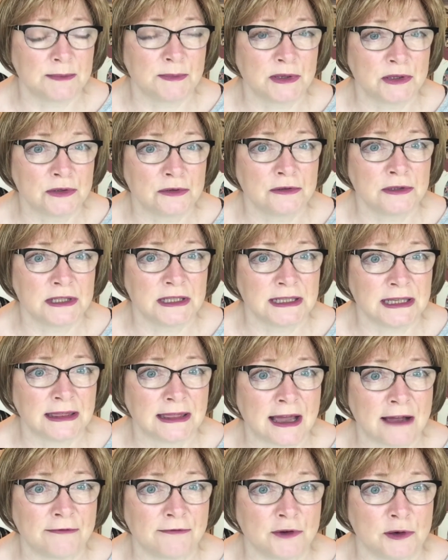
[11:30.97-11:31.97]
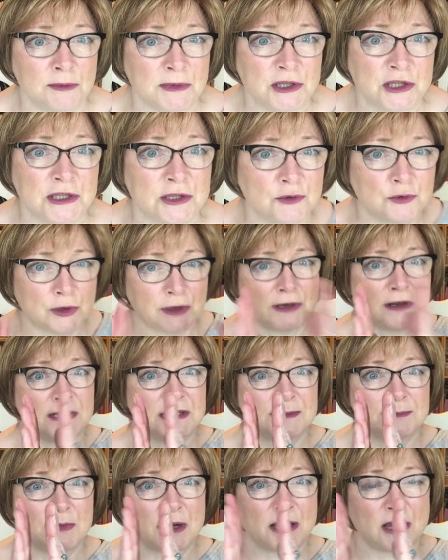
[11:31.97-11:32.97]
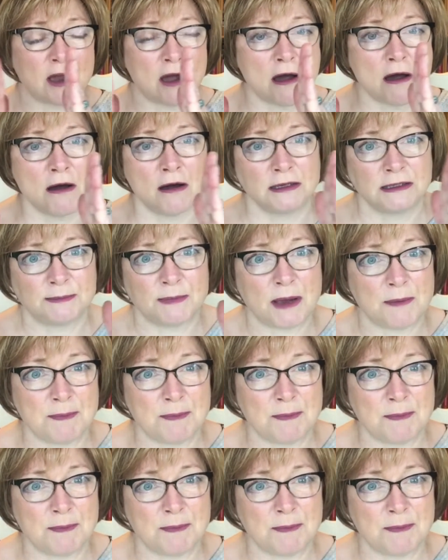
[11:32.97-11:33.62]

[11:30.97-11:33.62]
My daughter did that for me. She's organised my card and my